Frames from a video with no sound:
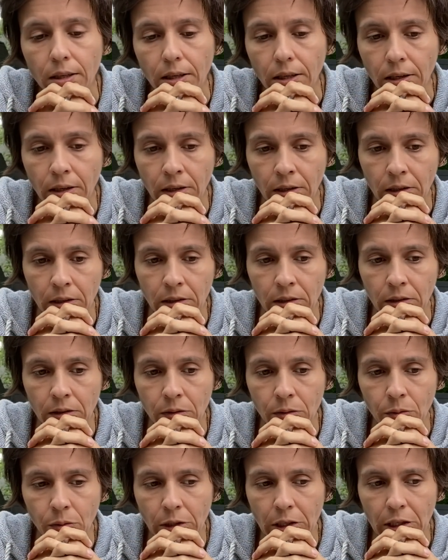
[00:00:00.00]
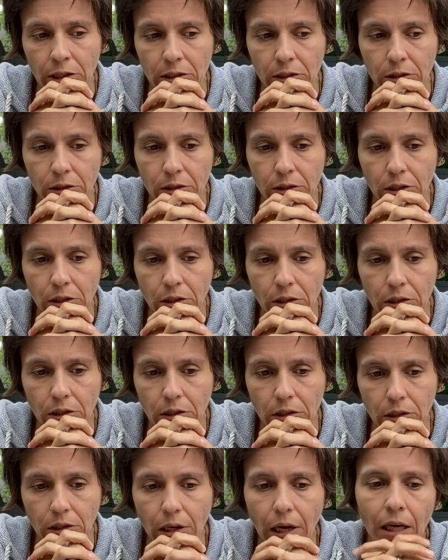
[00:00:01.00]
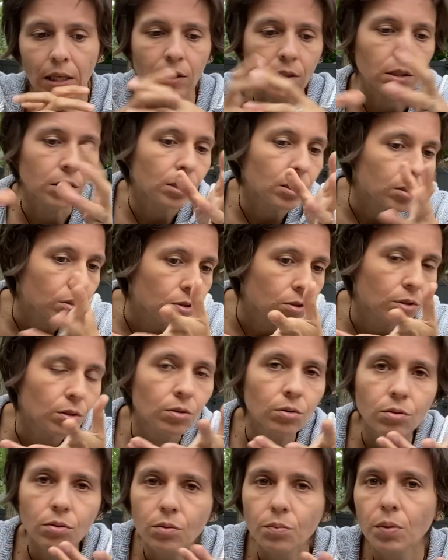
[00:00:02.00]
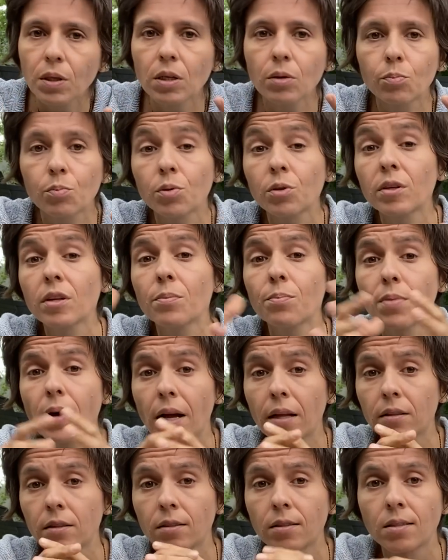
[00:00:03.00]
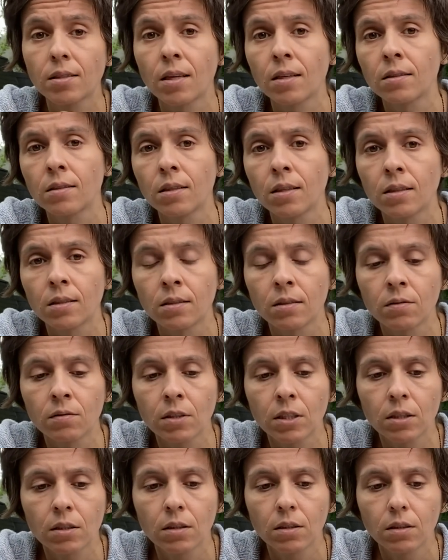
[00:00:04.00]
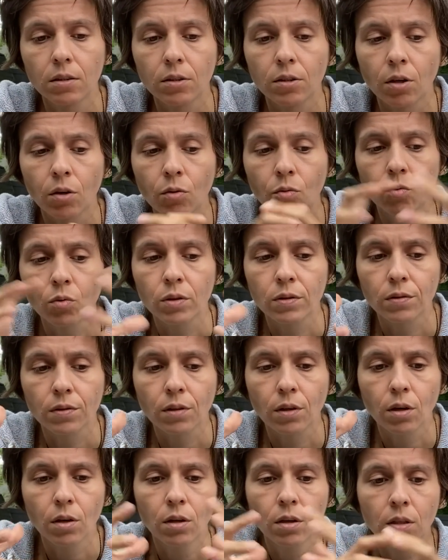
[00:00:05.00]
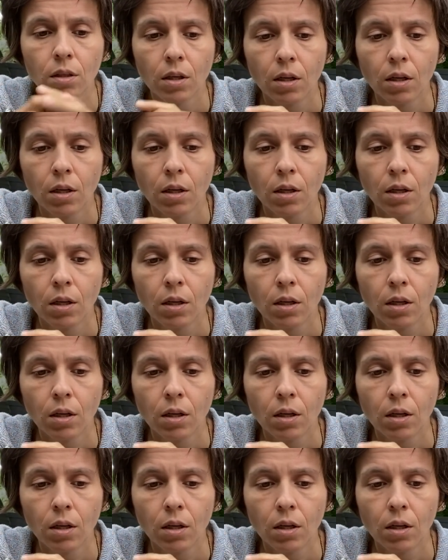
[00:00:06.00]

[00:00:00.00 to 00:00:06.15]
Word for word: uh, where I see at least you being pretty balanced at the end of it, you know, with it all.